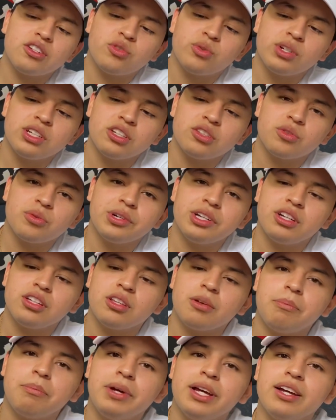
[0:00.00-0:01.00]
23
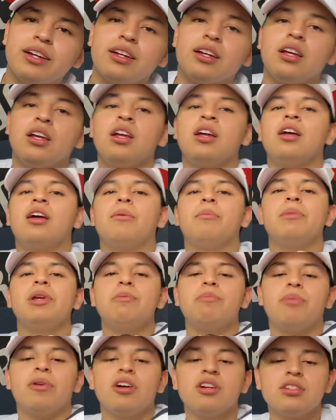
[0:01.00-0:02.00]
on the back. Me
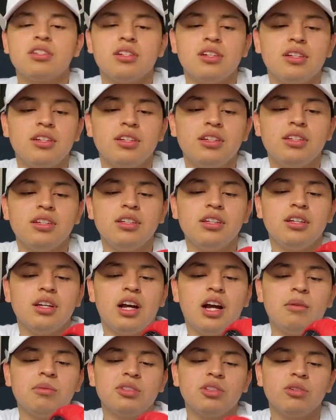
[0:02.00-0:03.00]
personally,
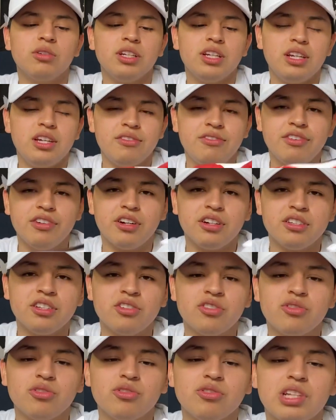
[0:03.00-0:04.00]
I'm still iffy on
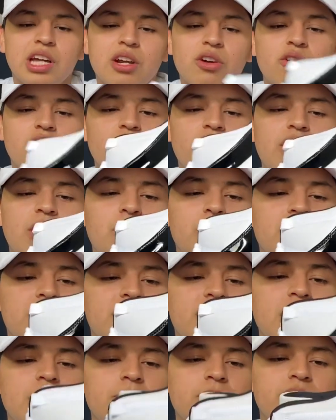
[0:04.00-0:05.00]
these shoes. I don't know if I want
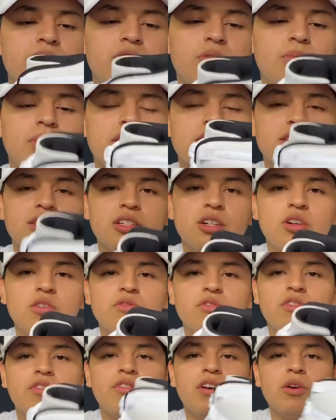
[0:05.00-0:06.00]
to keep them for
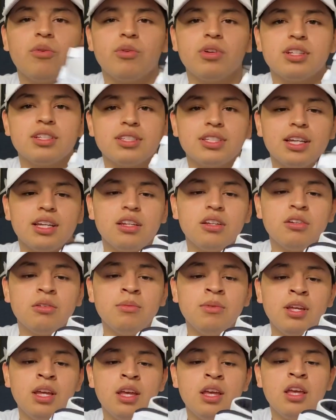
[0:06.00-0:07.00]
myself or if I want to sell them.
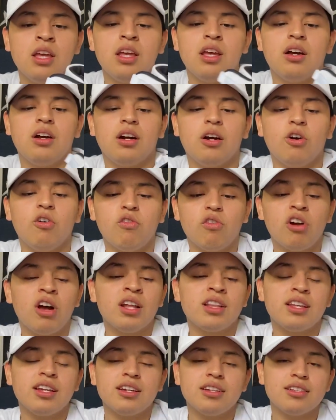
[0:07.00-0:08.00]

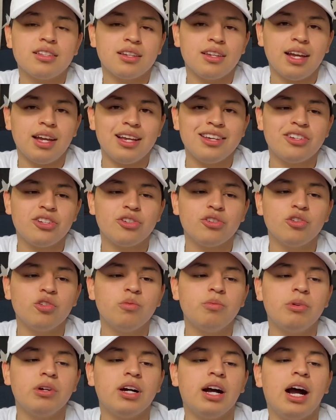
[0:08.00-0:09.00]
Overall, I think it's a nice shoe,
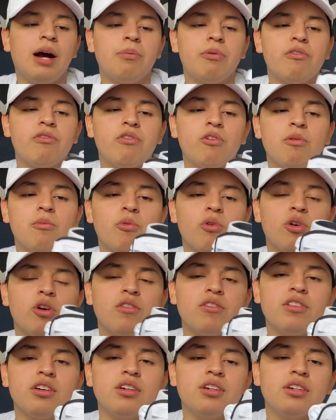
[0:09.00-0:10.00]
but I prefer more
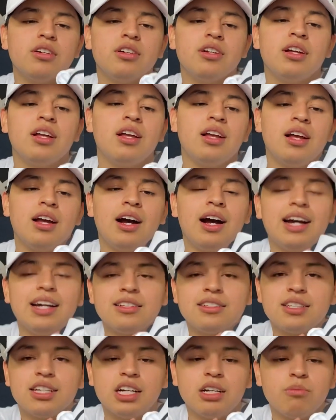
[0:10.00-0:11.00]
of the high
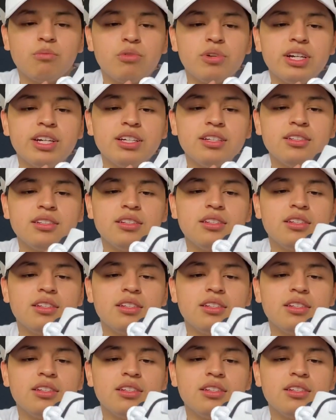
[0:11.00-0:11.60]
top breds,